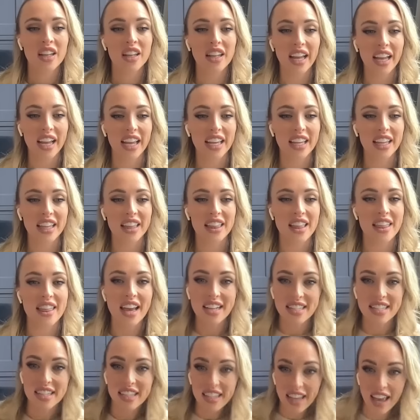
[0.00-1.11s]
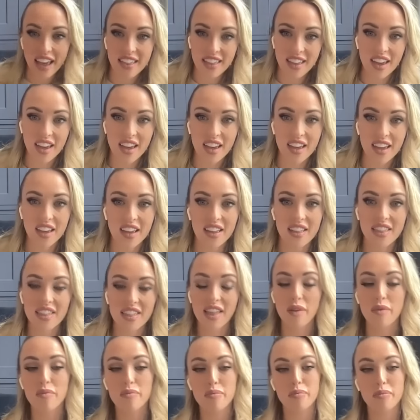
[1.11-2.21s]
Like they're there together and
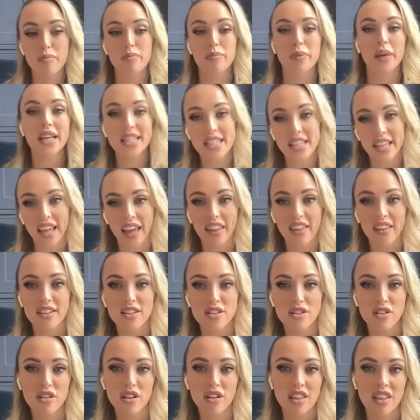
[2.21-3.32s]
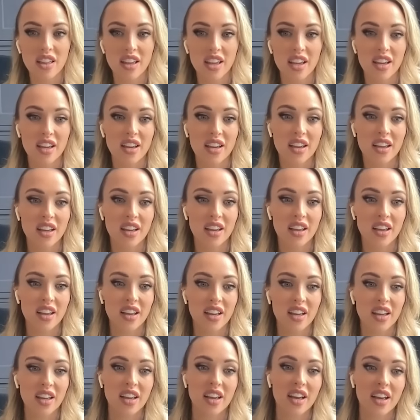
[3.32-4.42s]
they'll be together sort of thing.
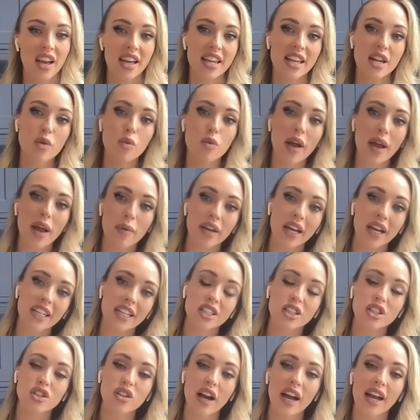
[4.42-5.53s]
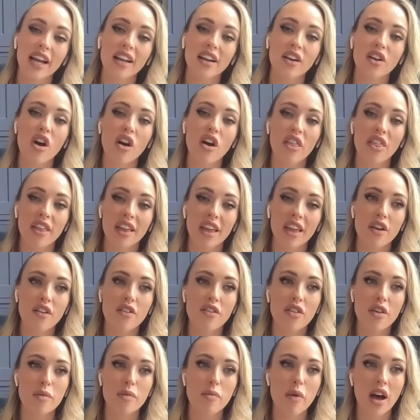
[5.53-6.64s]
And in a way we had to try and not think
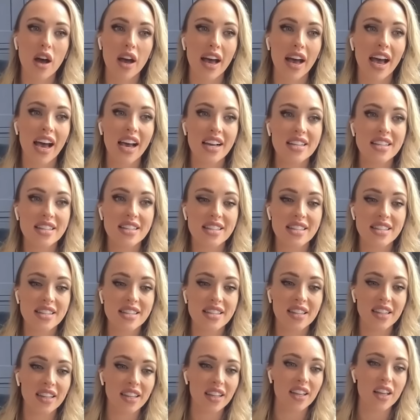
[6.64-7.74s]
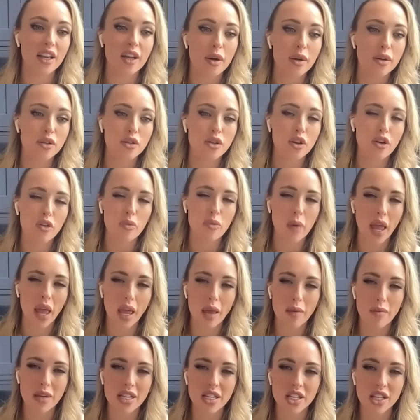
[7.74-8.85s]
of them as sort of
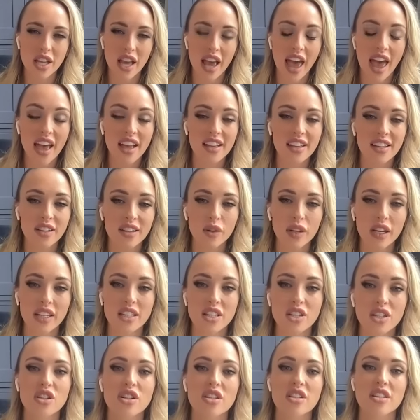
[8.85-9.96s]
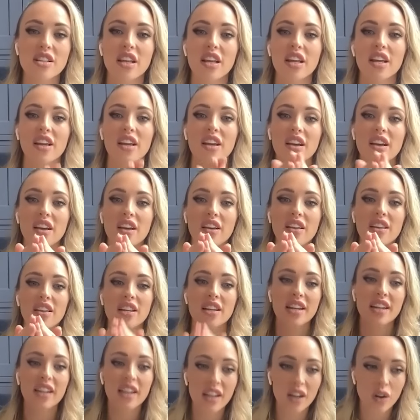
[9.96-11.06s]
babies yet we had to just think
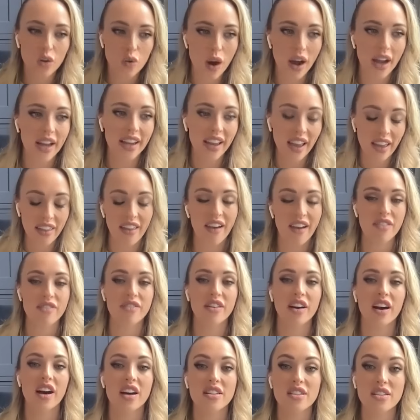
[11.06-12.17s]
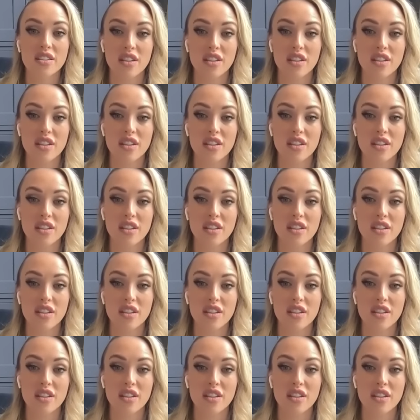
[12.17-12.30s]
we didn't quite get that far.